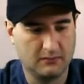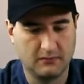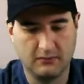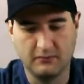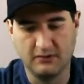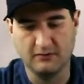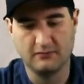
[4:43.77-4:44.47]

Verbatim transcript: Here we go.